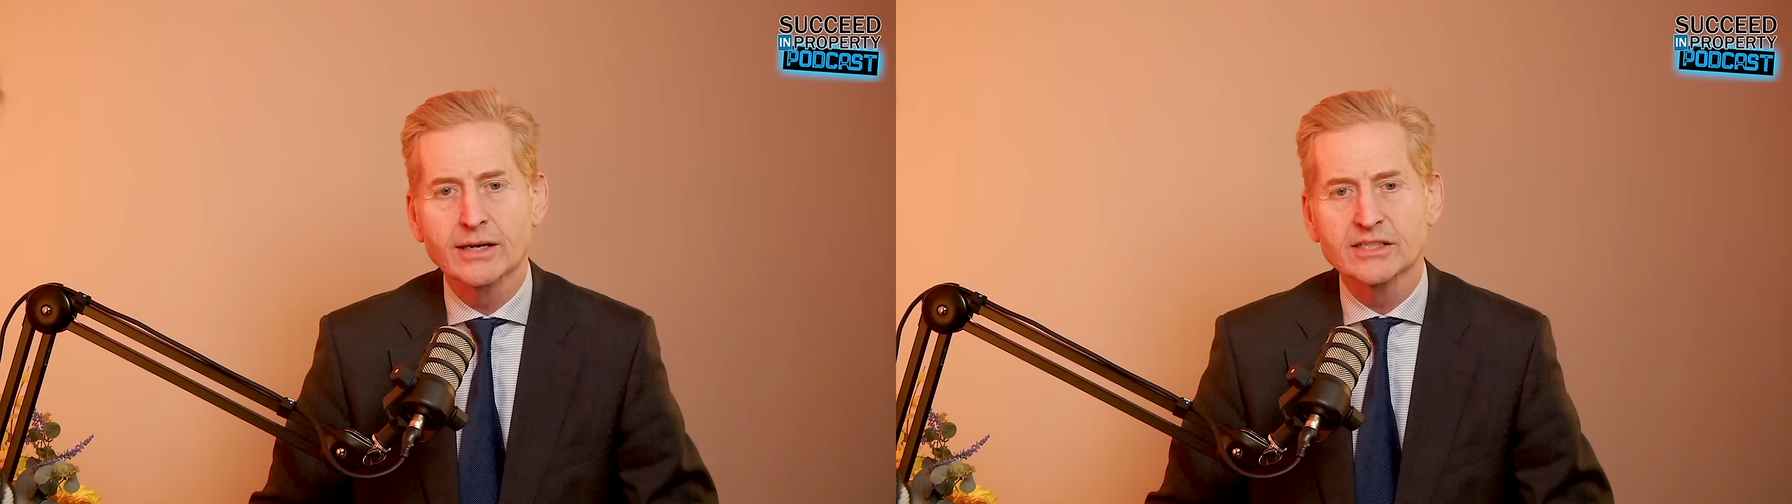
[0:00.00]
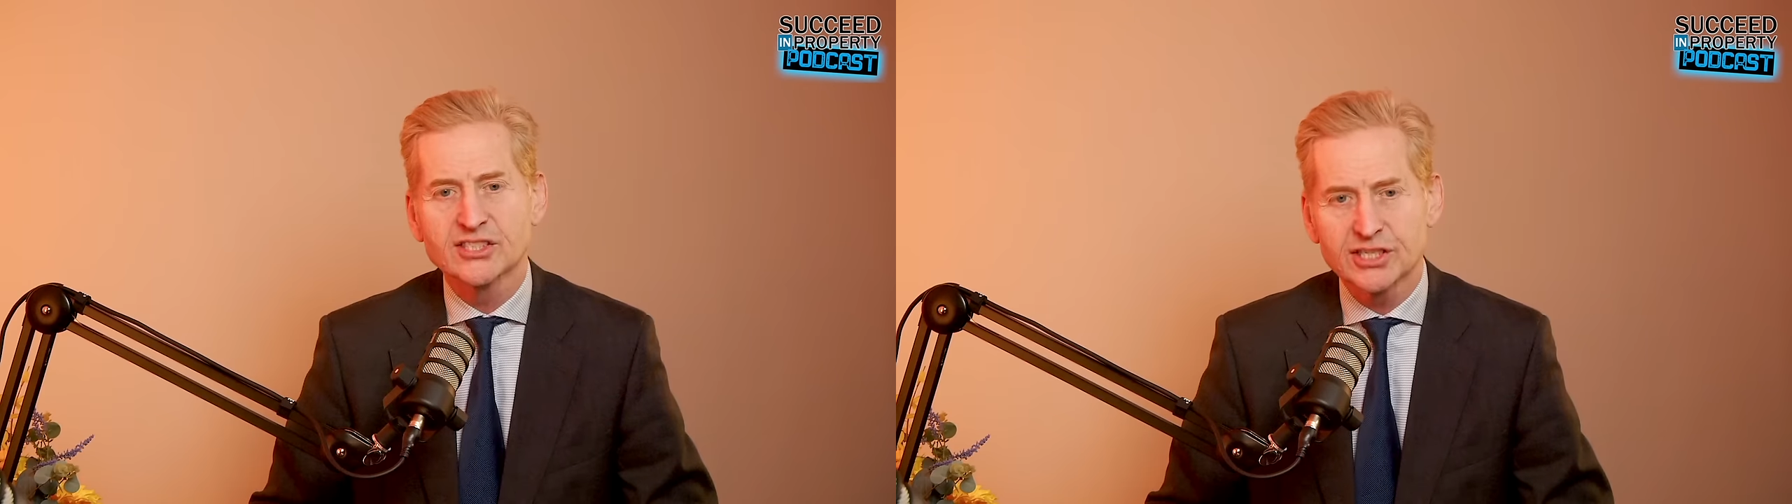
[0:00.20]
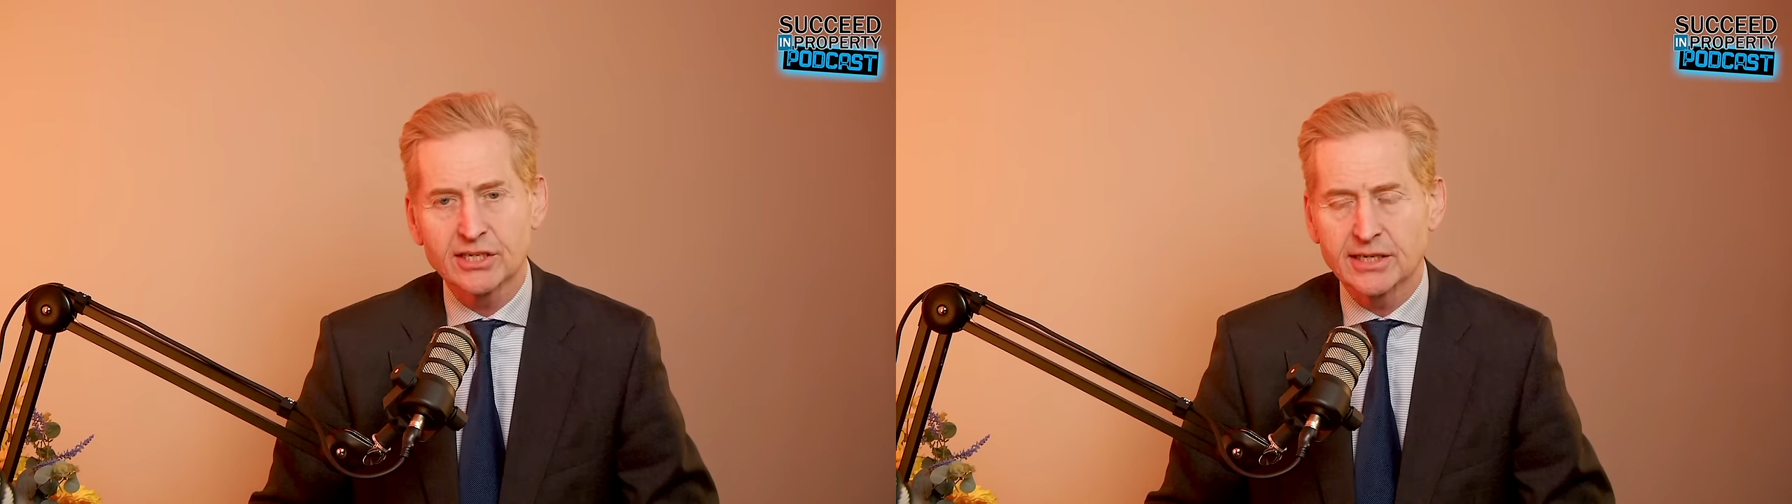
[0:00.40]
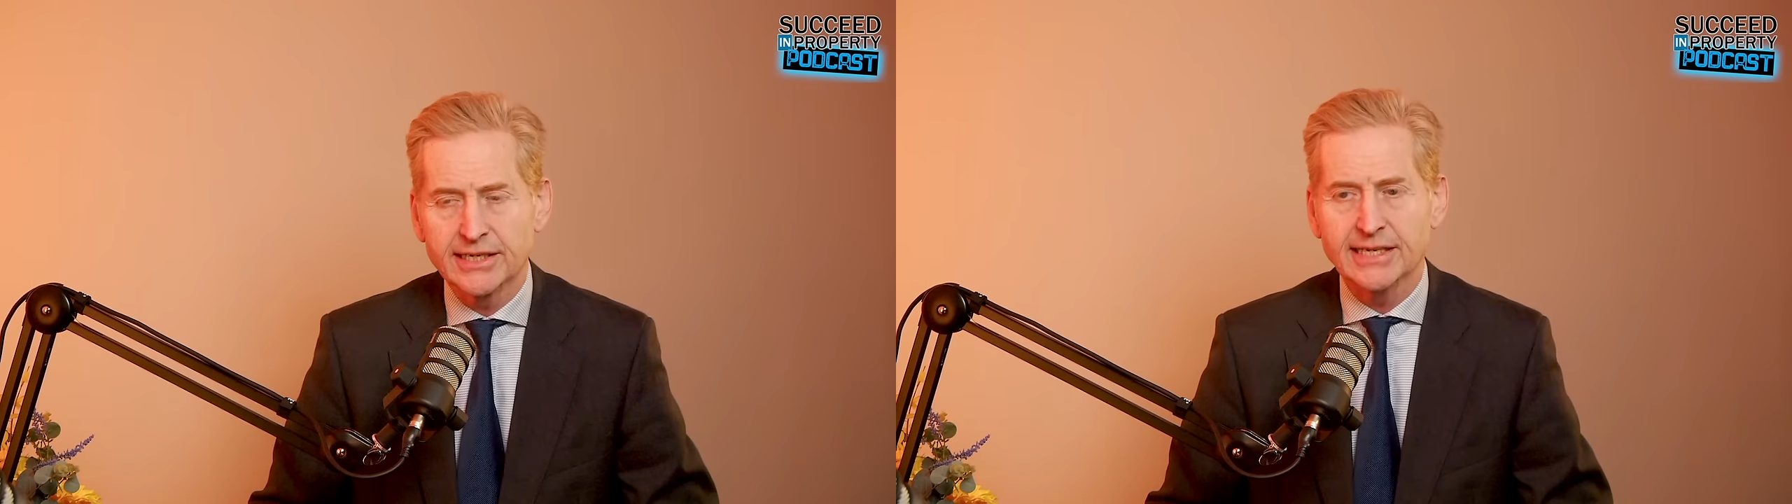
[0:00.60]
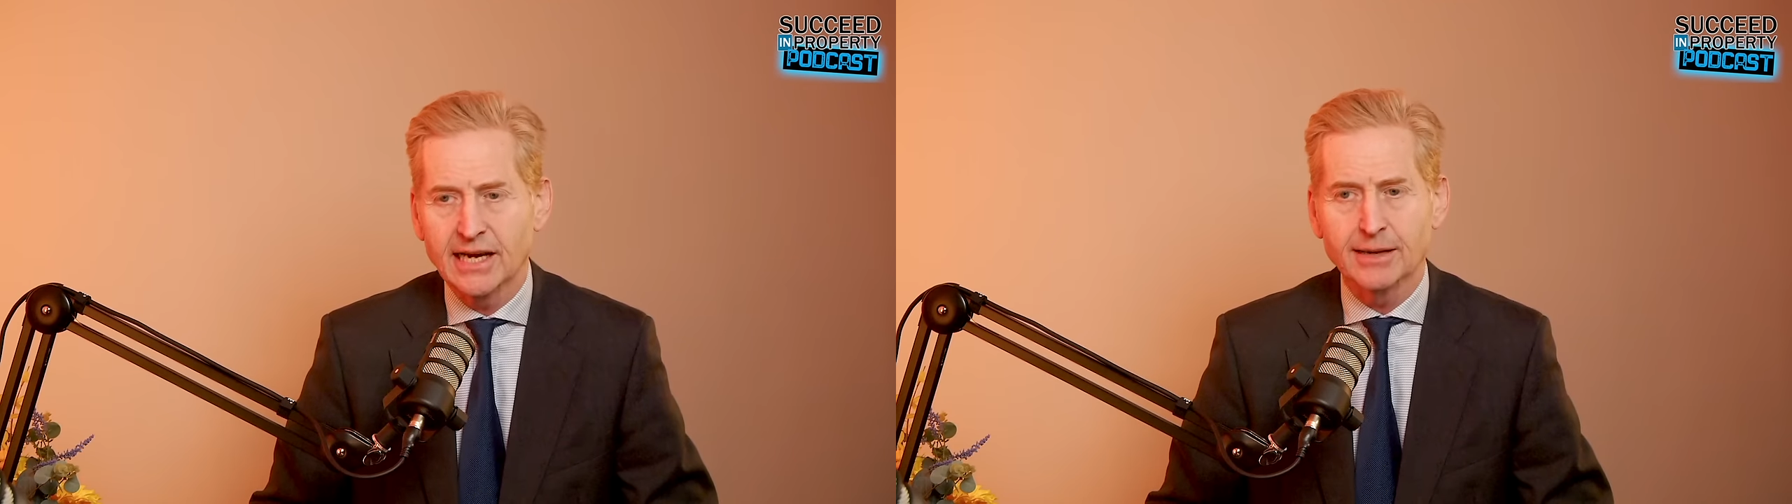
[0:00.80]

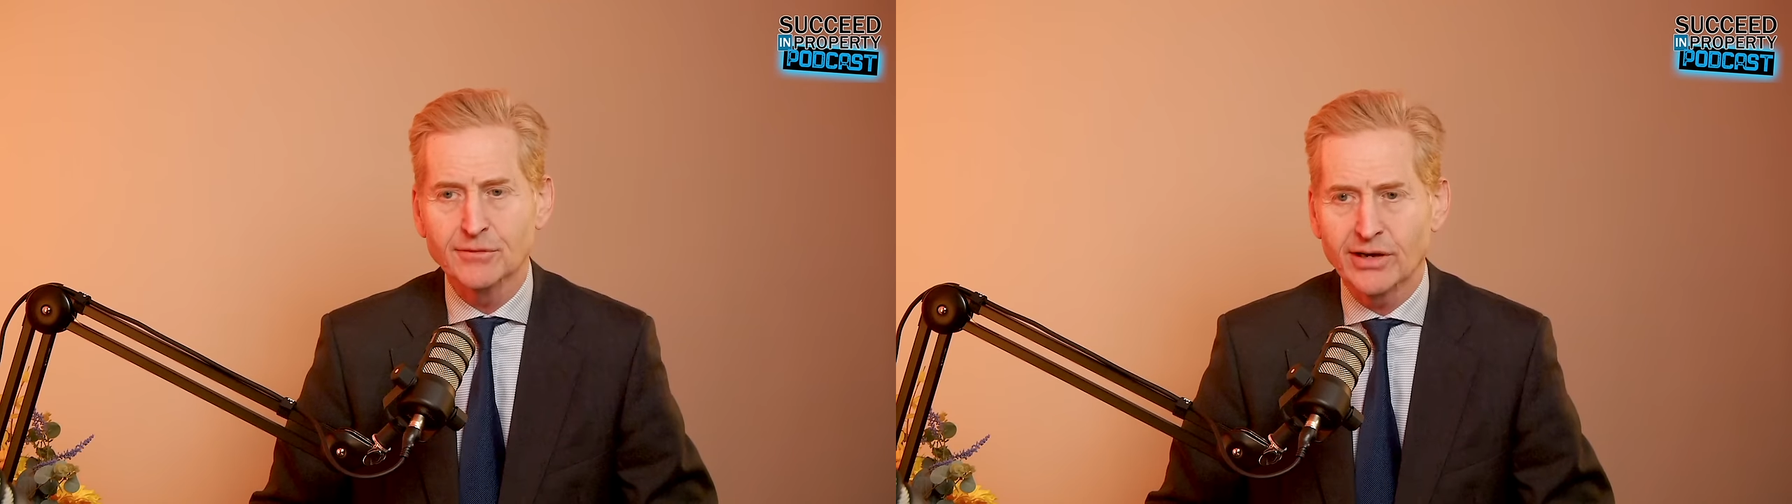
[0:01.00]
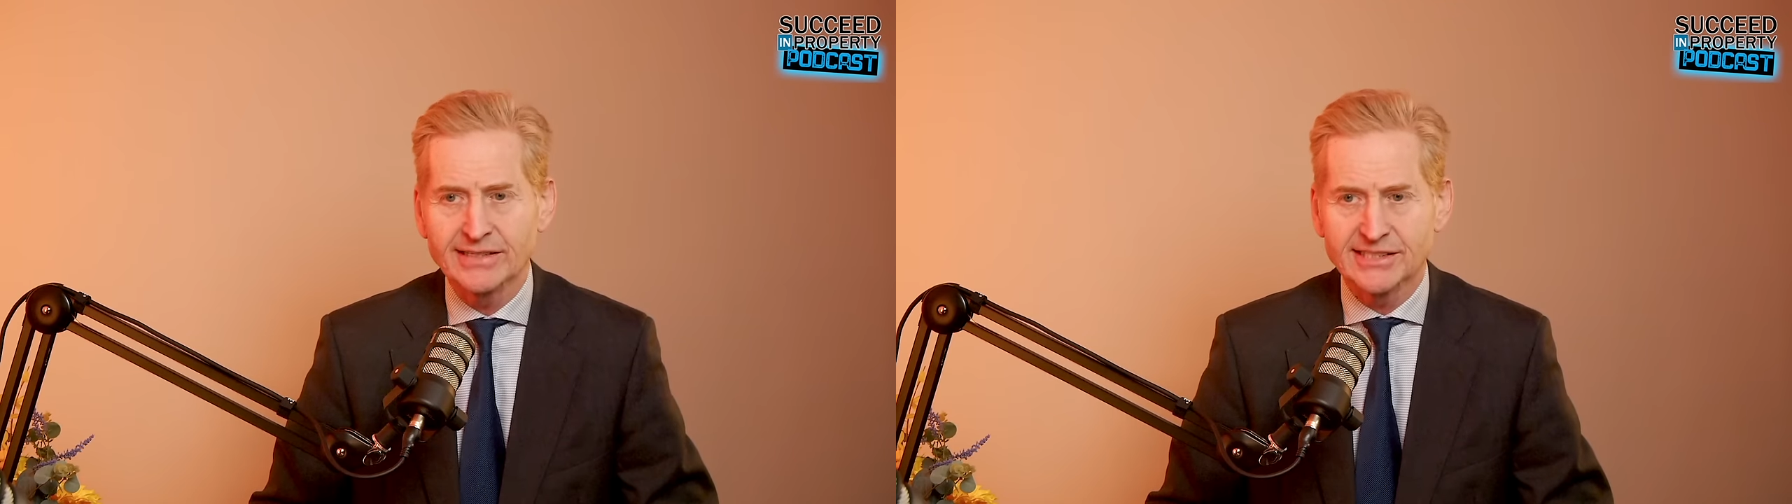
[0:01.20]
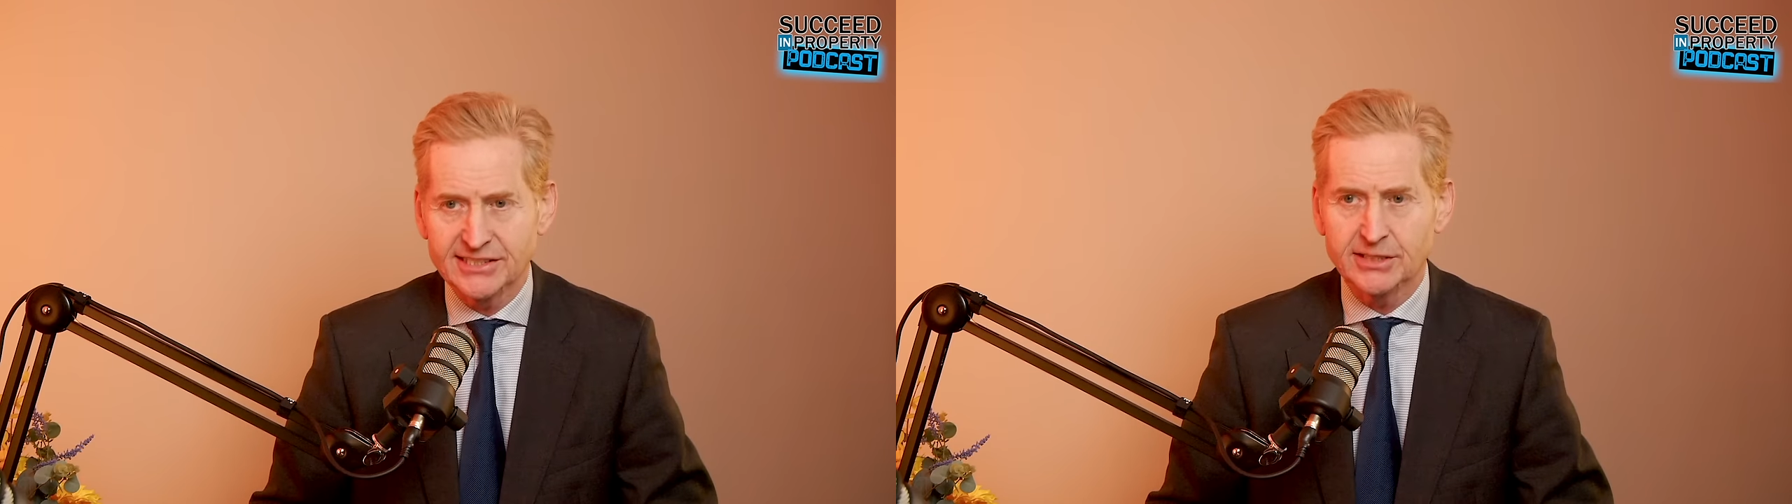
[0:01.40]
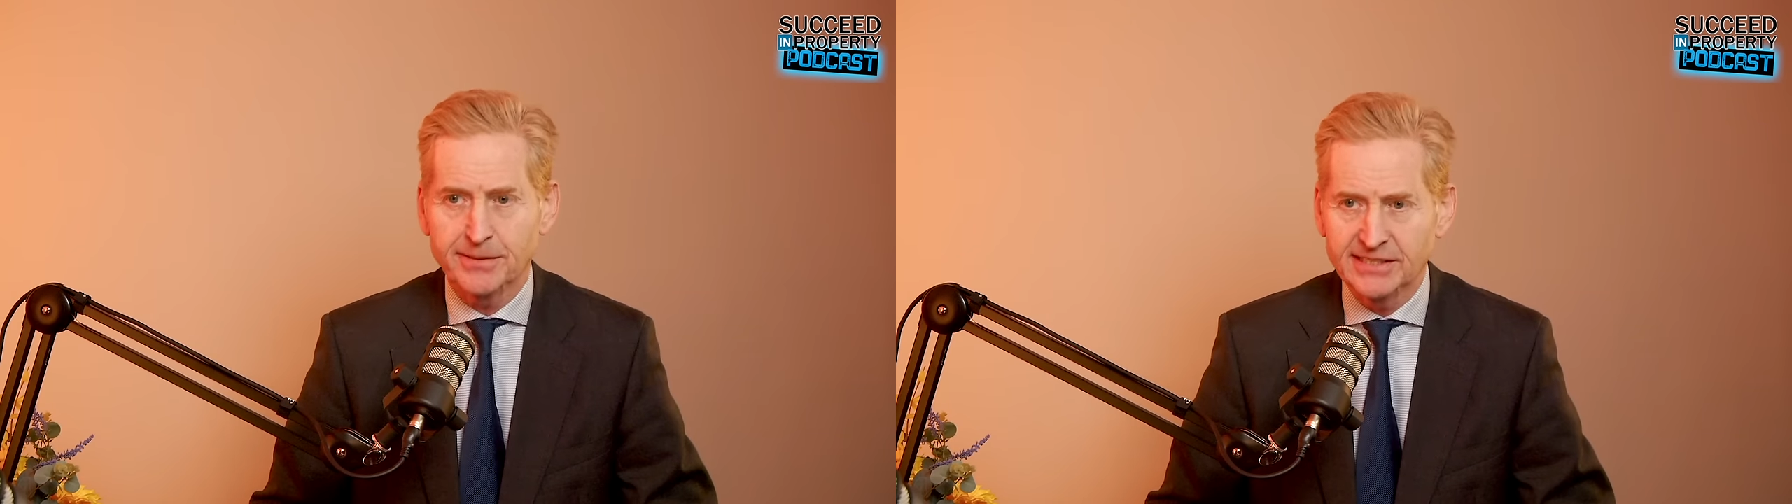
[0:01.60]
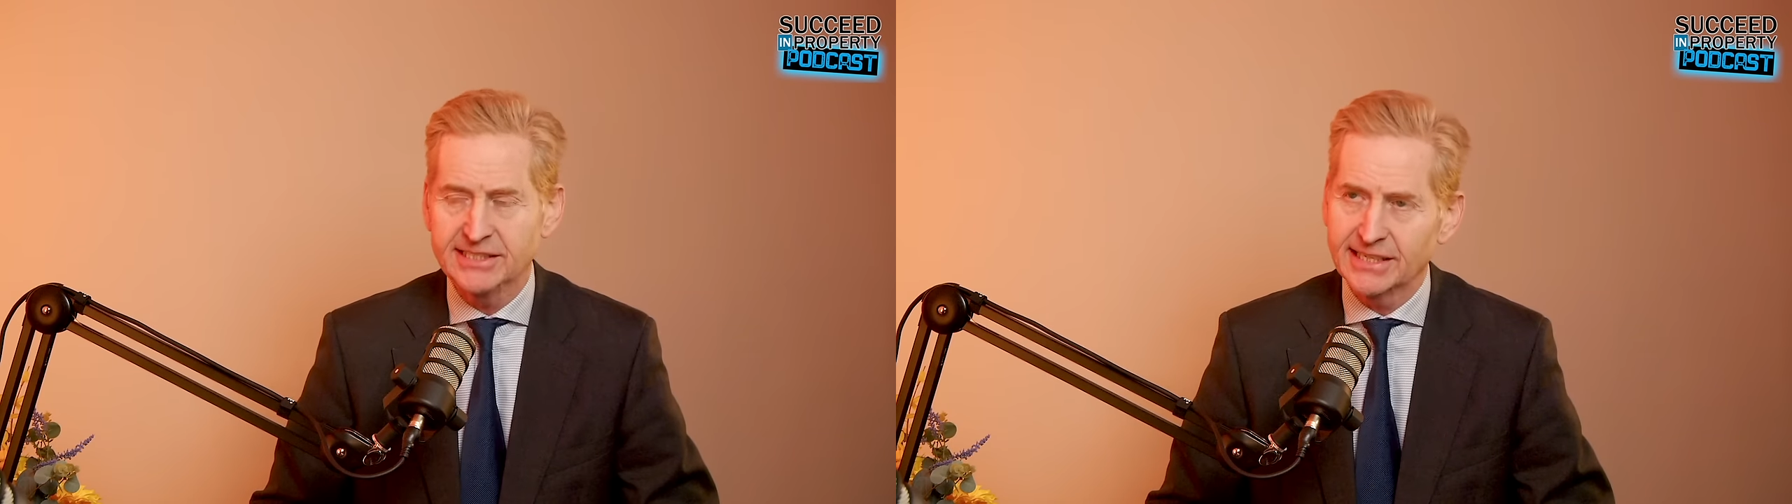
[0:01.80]
certainly, I'm not
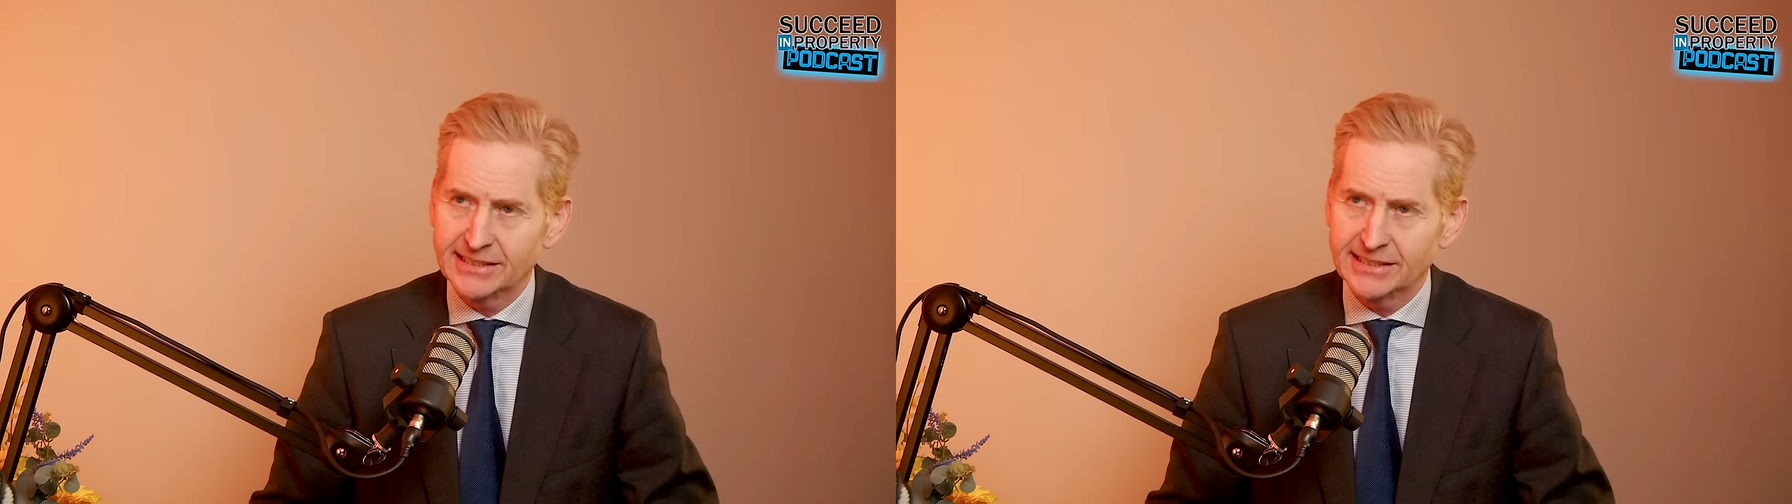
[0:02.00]
anticipating